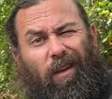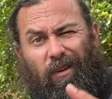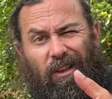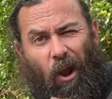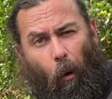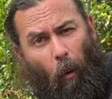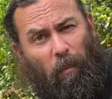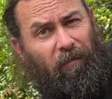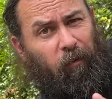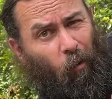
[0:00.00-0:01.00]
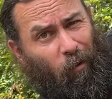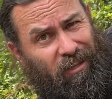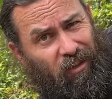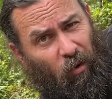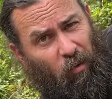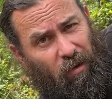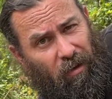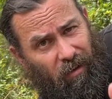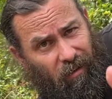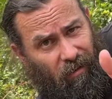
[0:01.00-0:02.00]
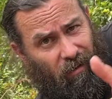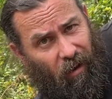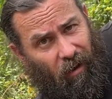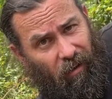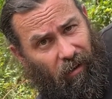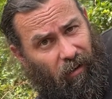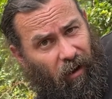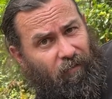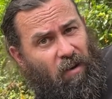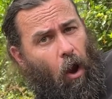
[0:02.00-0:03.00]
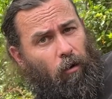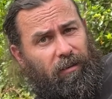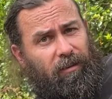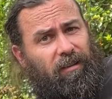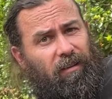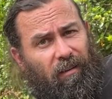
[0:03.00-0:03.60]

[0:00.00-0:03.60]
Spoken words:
But you know what, before we do, I've noticed